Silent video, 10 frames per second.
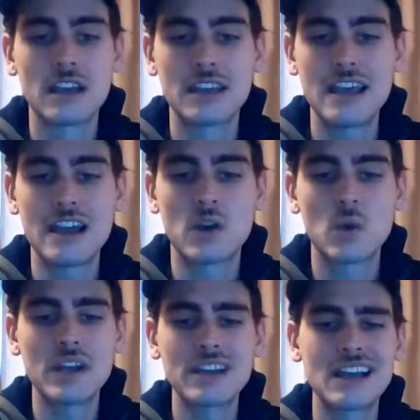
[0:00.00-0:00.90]
Yeah,
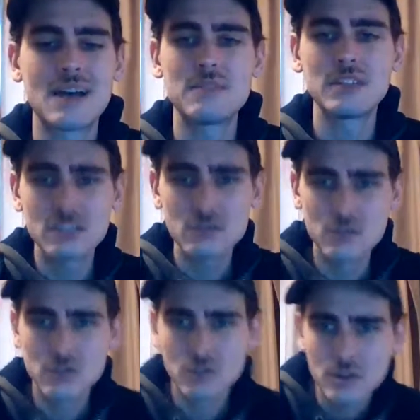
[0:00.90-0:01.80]
Quick. I'm not too
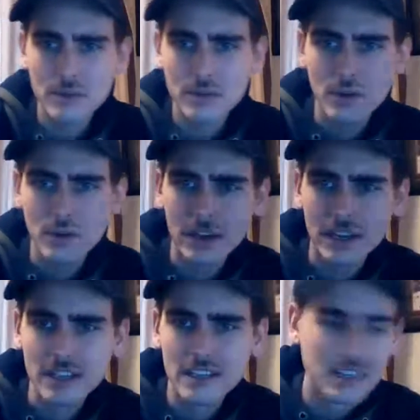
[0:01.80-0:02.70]
sure about
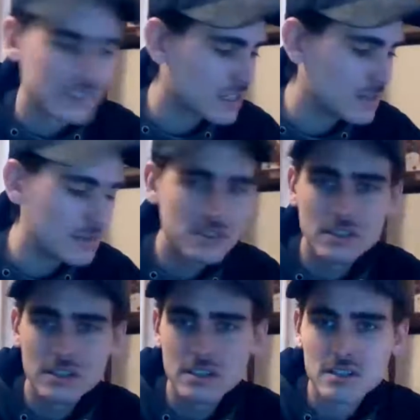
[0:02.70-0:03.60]
Quick. It's going to be his
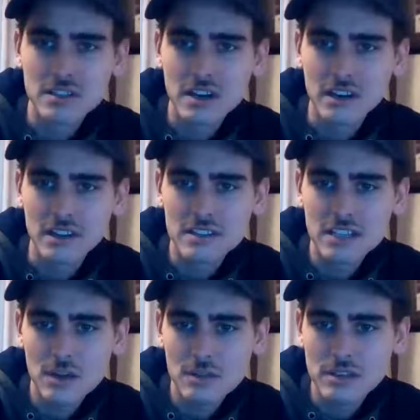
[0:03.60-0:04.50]
3rd start. Let's see
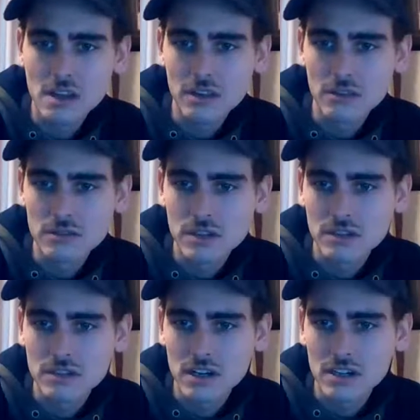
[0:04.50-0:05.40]
how he's done in those other
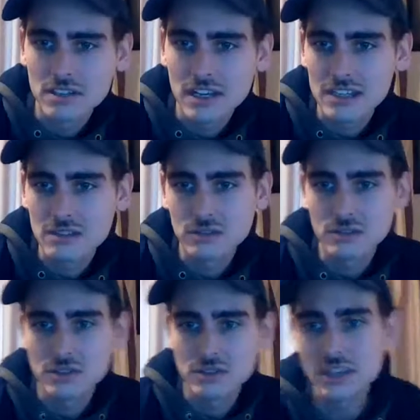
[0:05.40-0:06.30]
starts, guys. Oh,
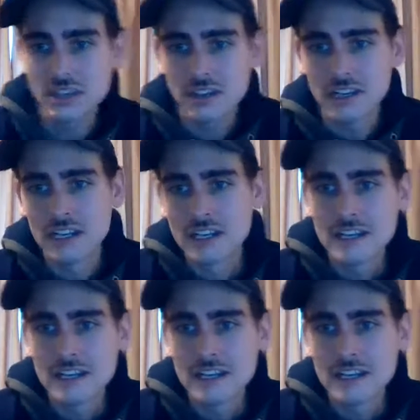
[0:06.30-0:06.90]
he's pretty good.